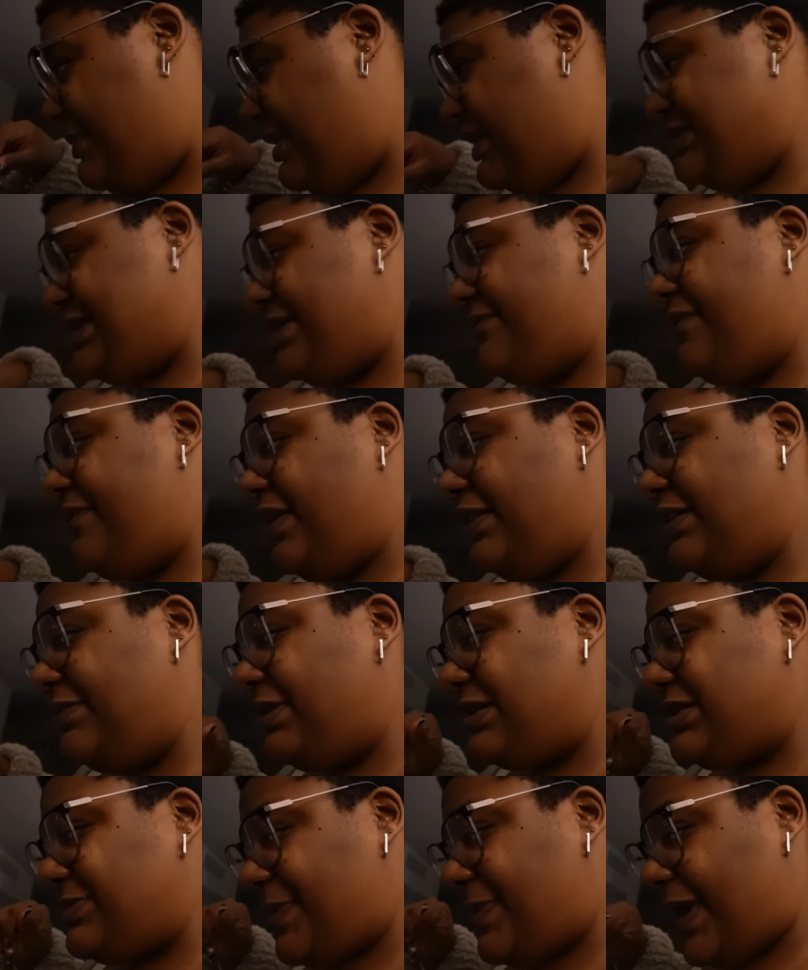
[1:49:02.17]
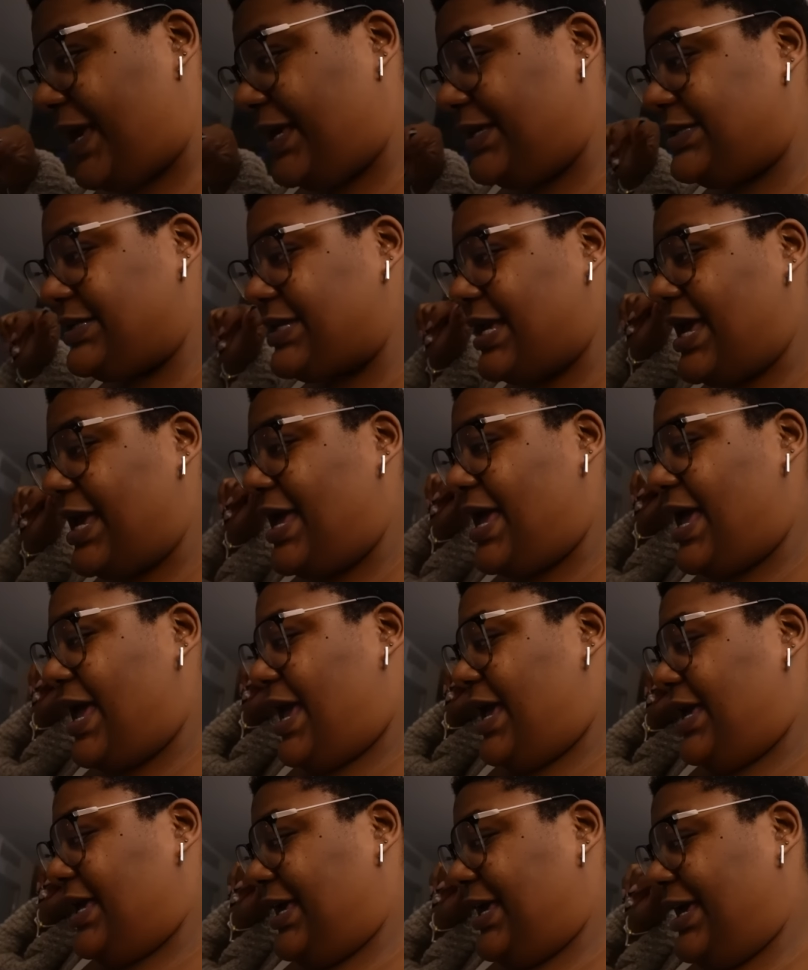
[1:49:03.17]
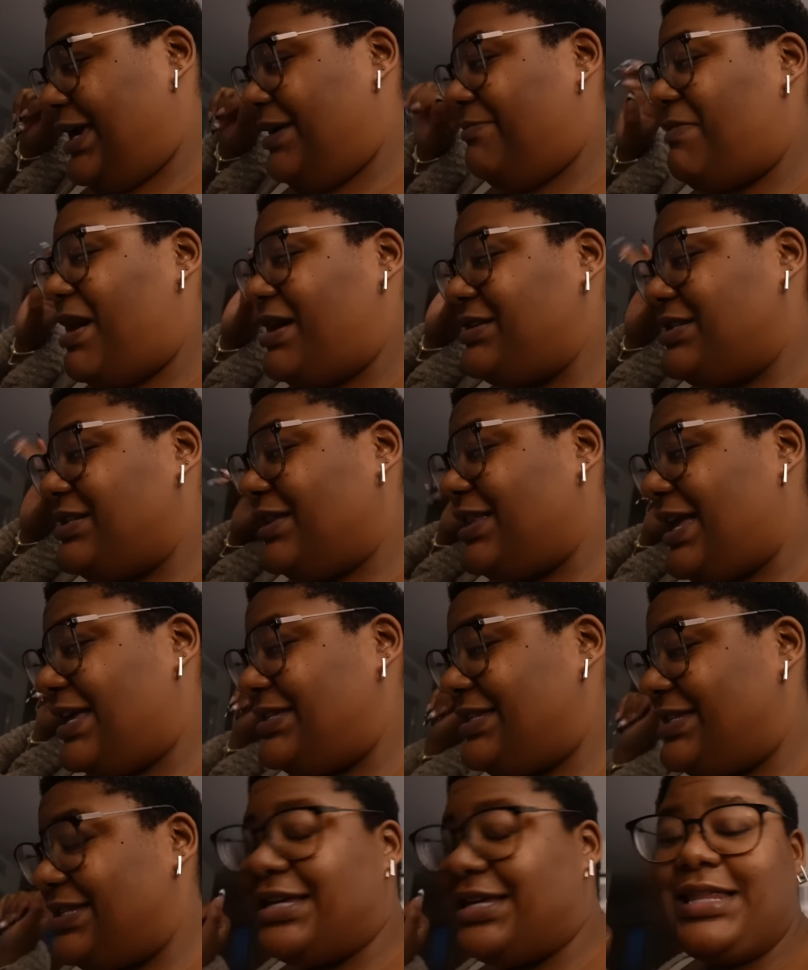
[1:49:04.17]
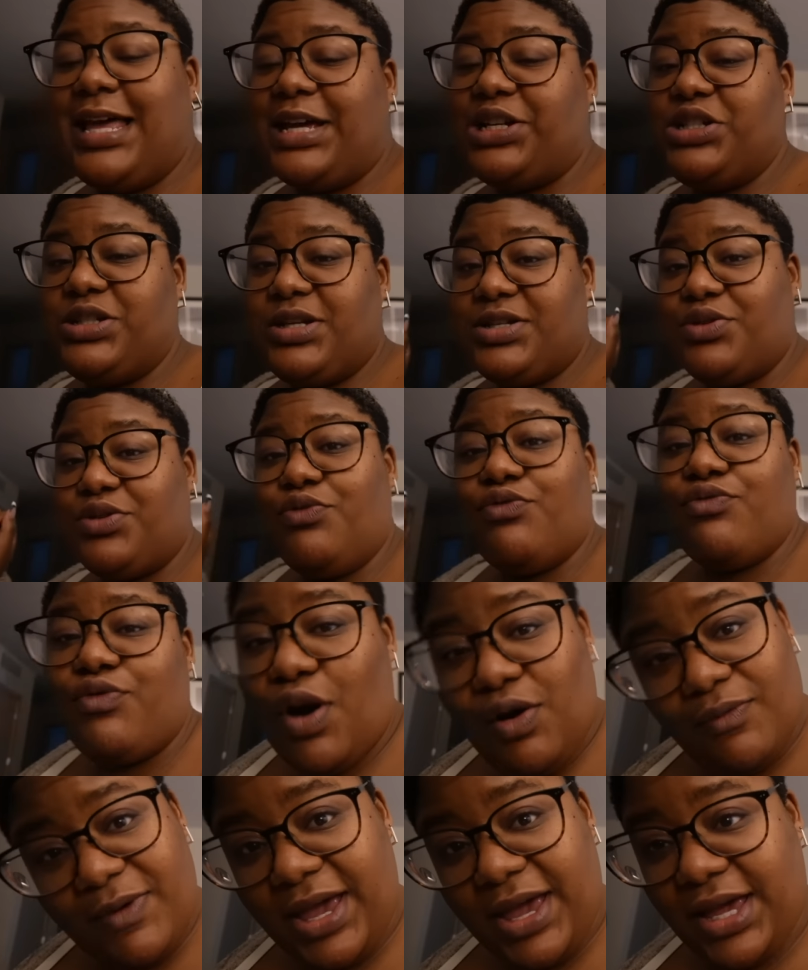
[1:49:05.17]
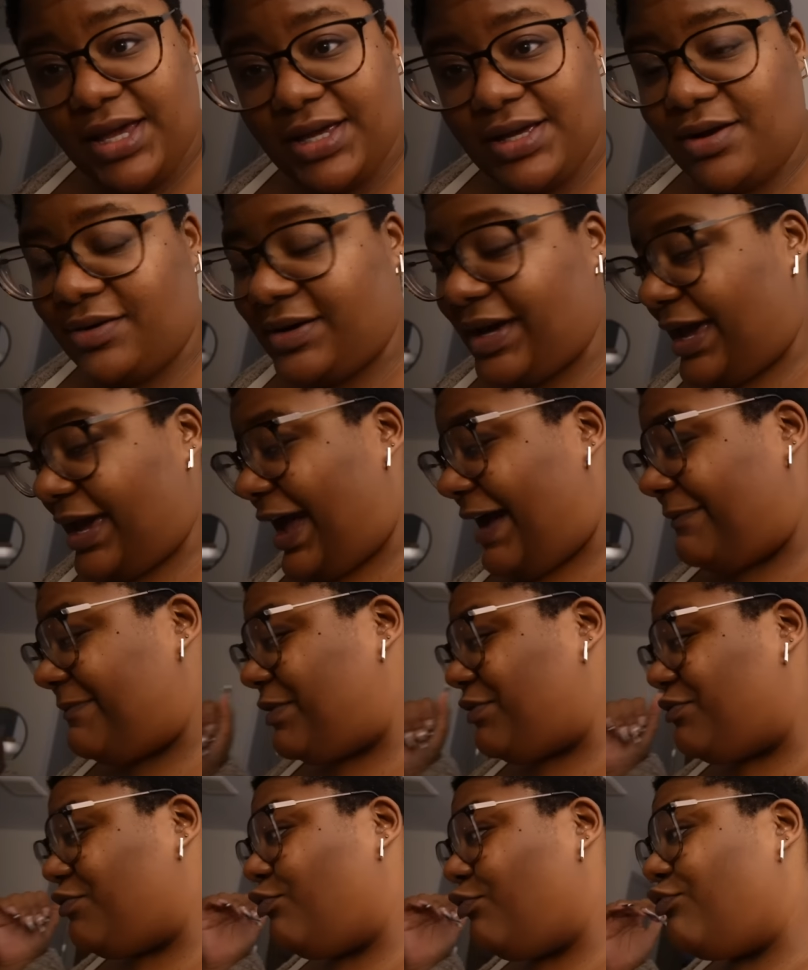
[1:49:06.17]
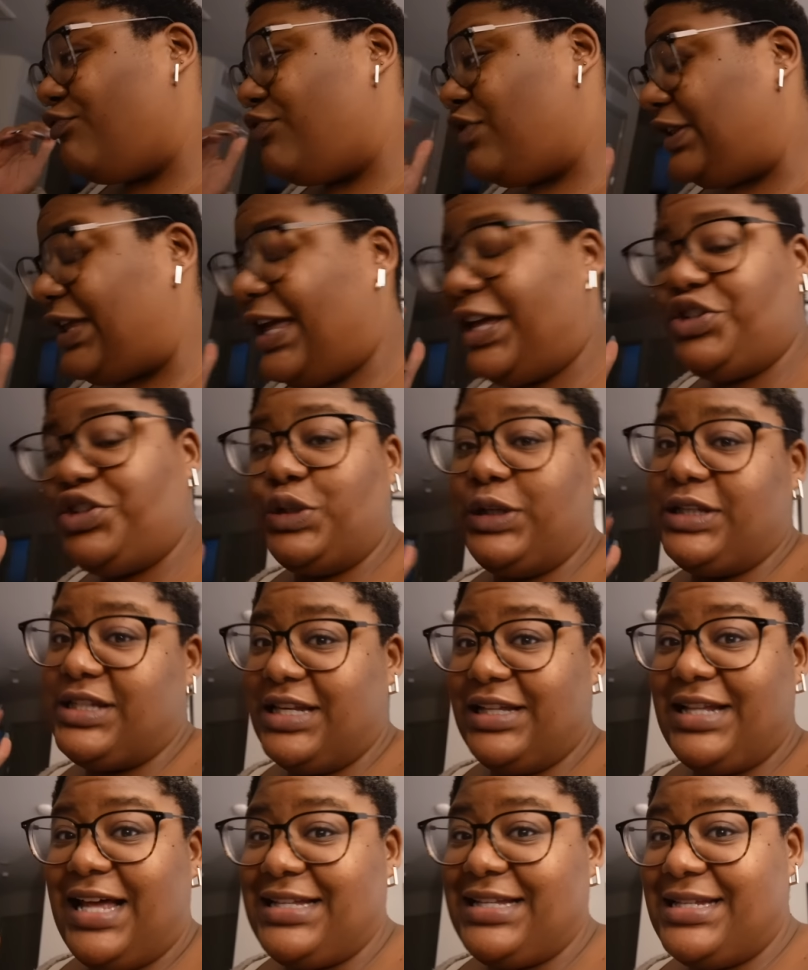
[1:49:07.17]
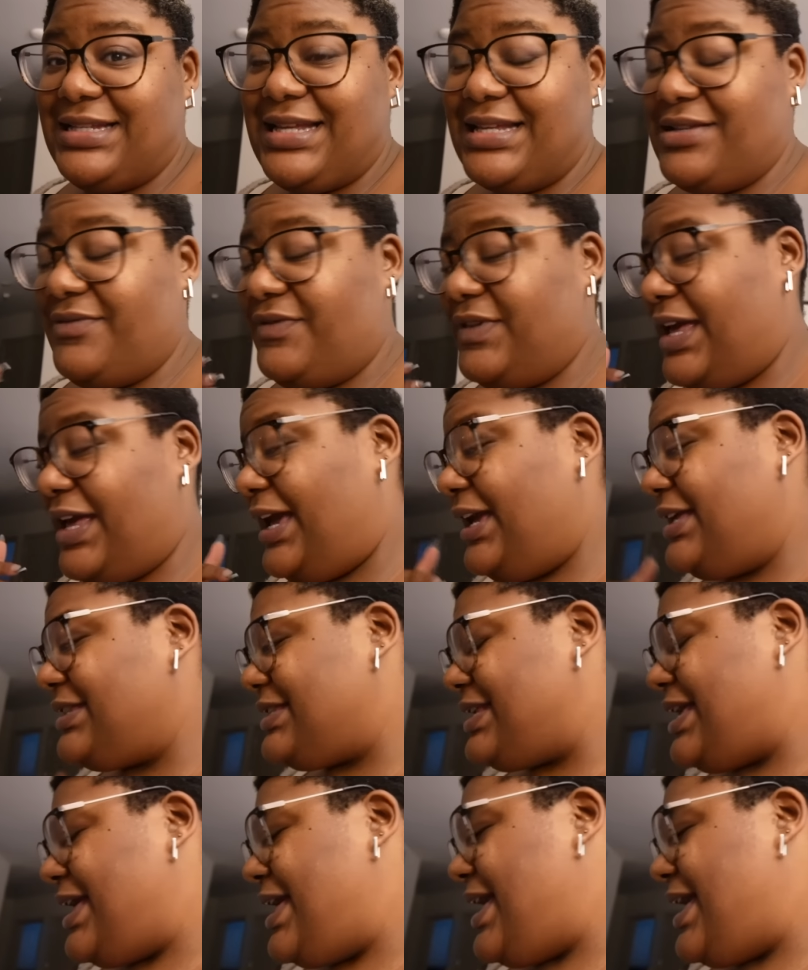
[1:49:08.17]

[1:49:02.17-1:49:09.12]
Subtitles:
because I have very limited space and my sunglasses collection is growing. Okay, I've been really enjoying sunglasses as of late.